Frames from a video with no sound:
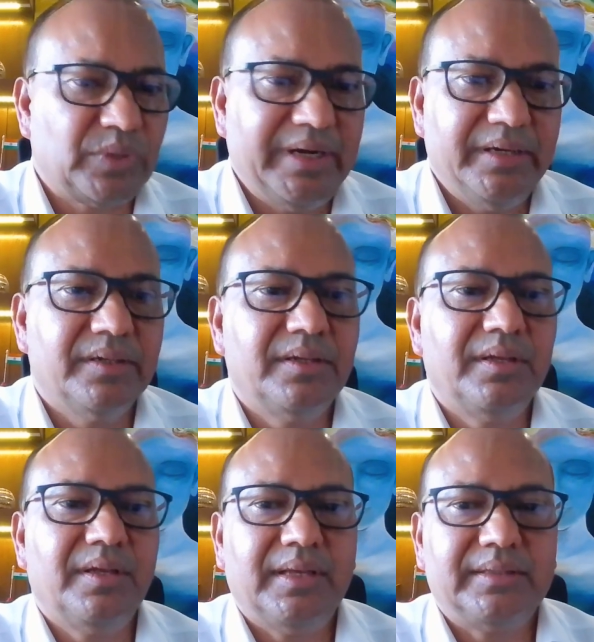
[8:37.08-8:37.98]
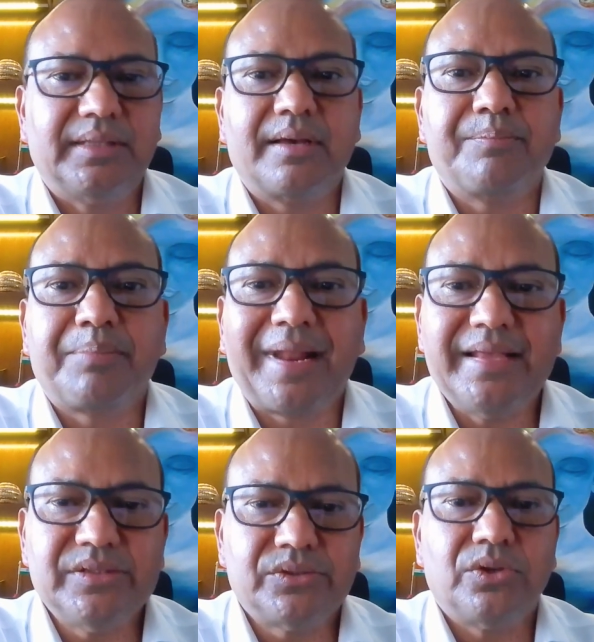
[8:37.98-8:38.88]
right? The
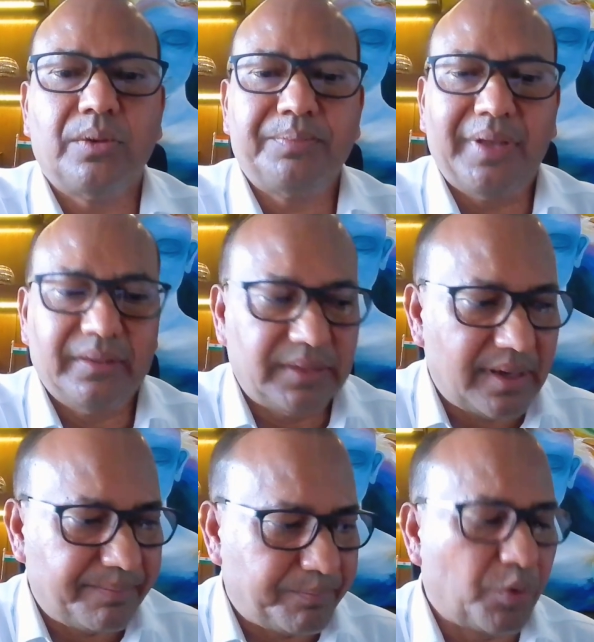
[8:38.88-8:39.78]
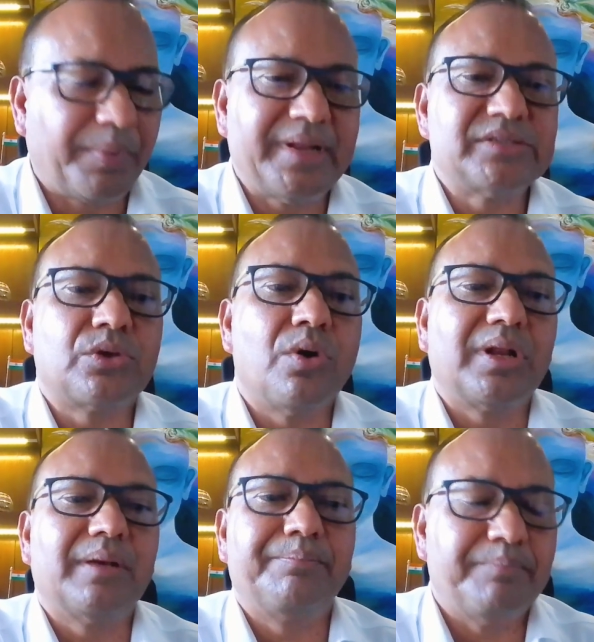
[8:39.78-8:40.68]
price of the property has
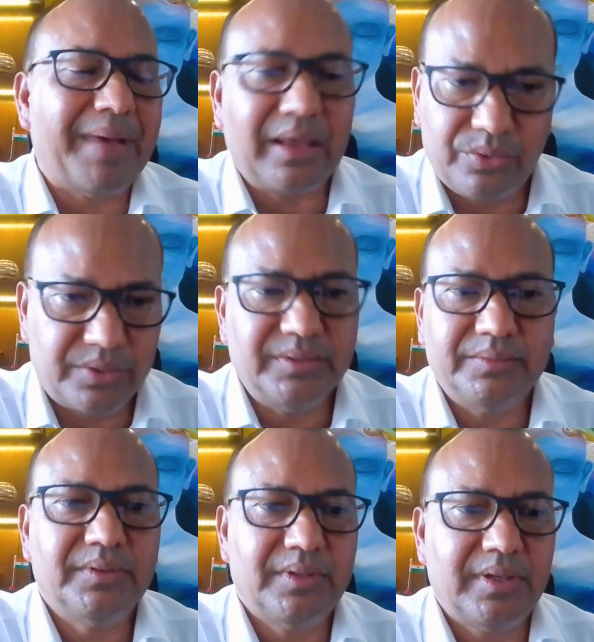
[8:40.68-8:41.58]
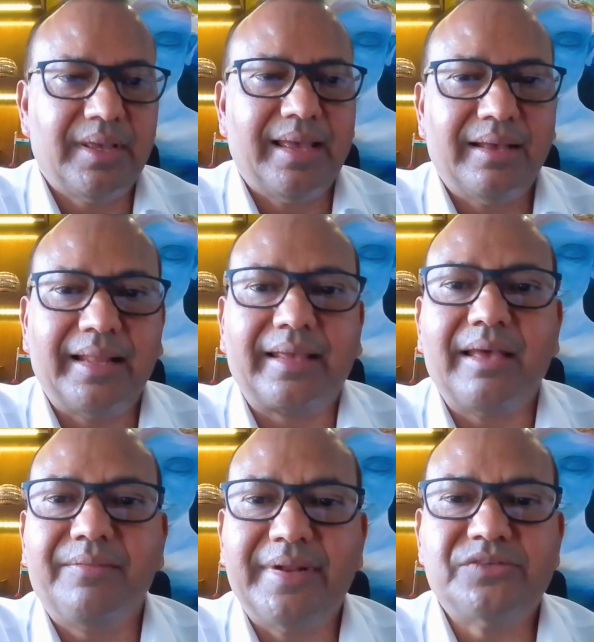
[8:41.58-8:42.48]
gone up Bangalore.
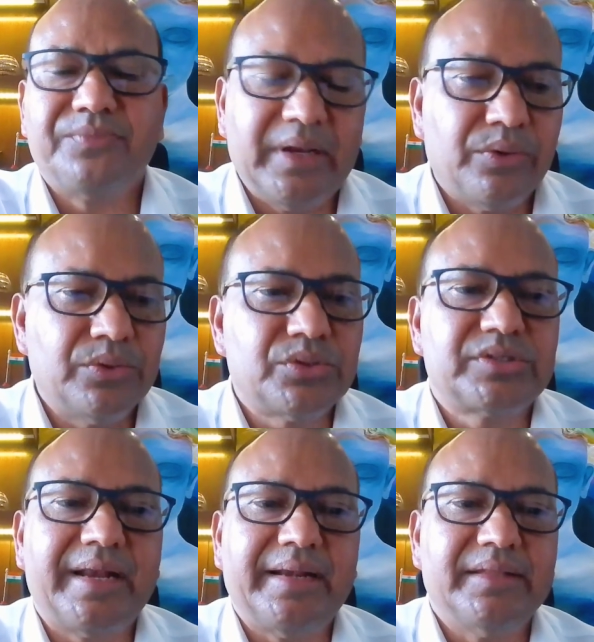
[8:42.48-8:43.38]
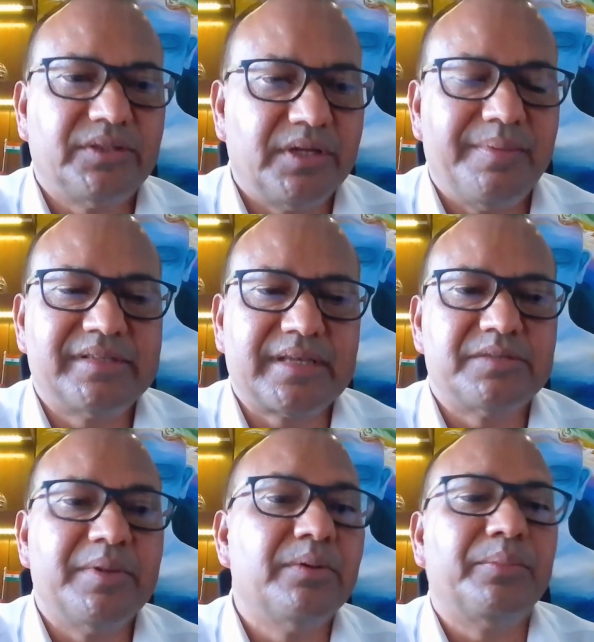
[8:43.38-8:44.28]
Like average very good society, 3 BHK
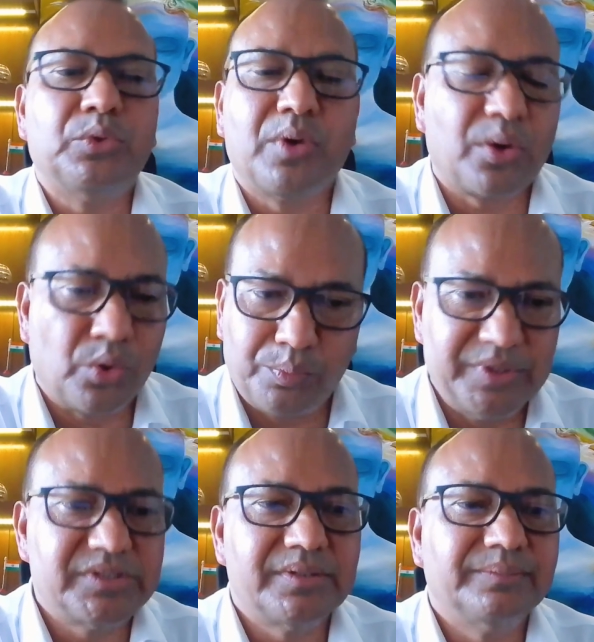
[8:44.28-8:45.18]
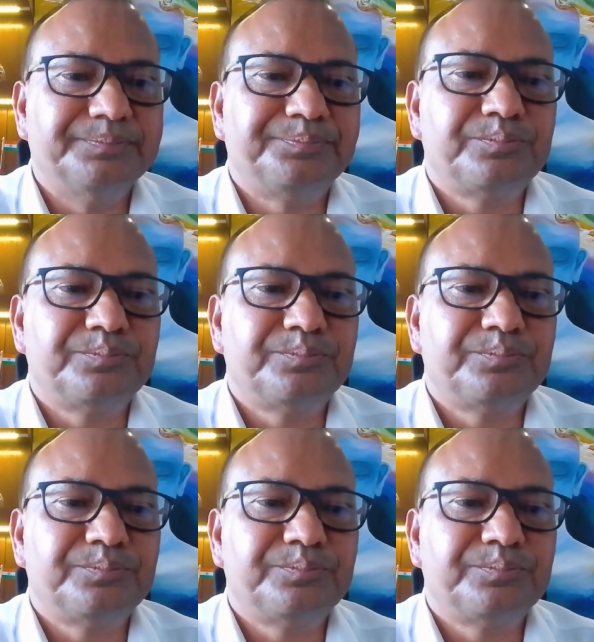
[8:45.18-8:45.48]
is minimum 2 crore rupees.